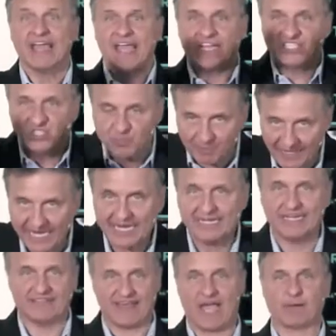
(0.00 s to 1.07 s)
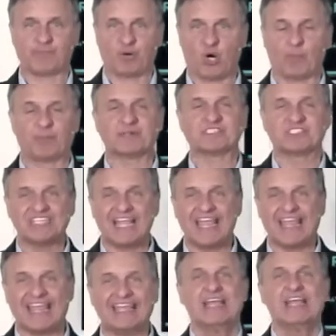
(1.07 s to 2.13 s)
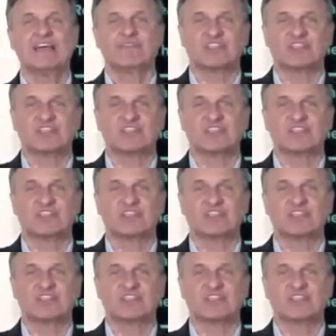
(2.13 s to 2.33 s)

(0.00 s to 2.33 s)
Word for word: explaining that purpose, saying